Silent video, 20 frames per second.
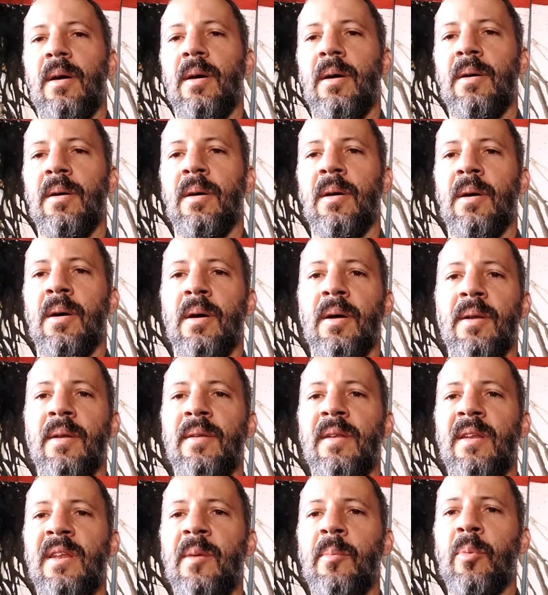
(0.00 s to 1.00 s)

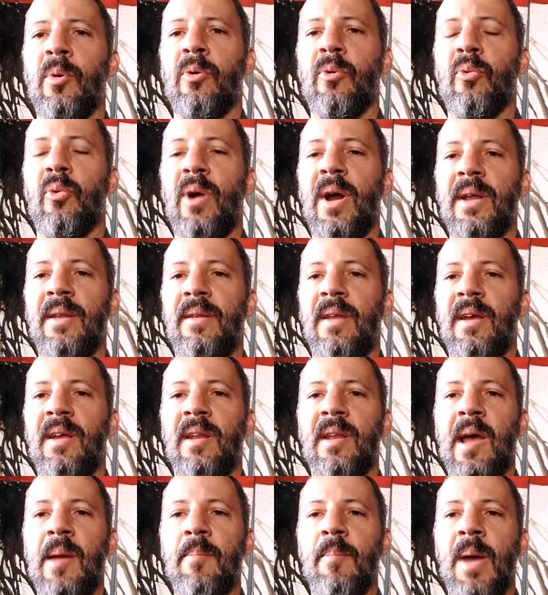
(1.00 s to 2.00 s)
the
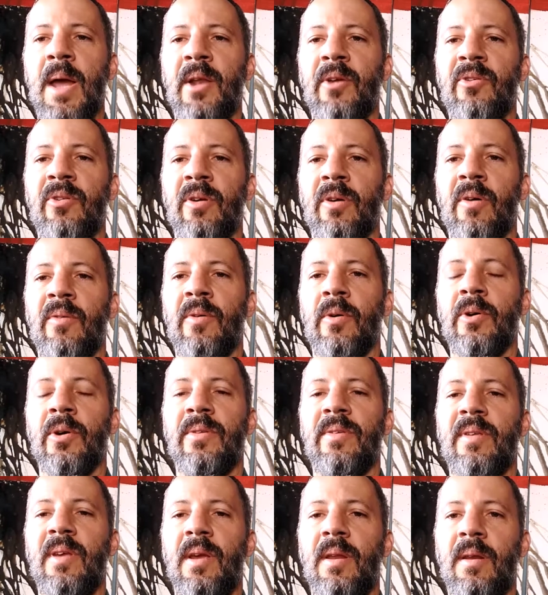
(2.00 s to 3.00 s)
democratic dimension of our
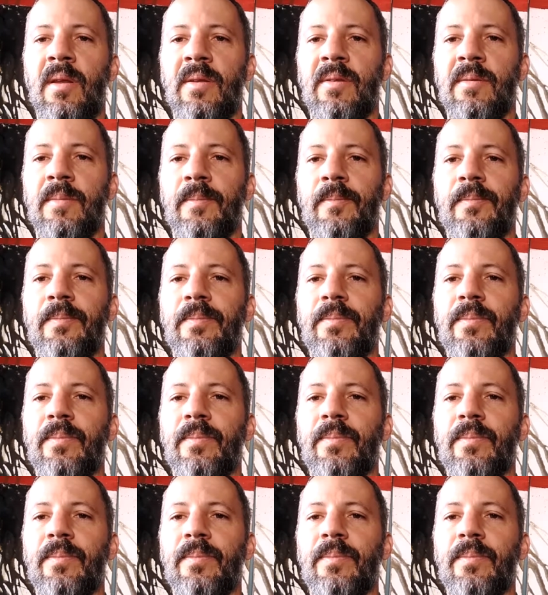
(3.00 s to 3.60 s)
cities.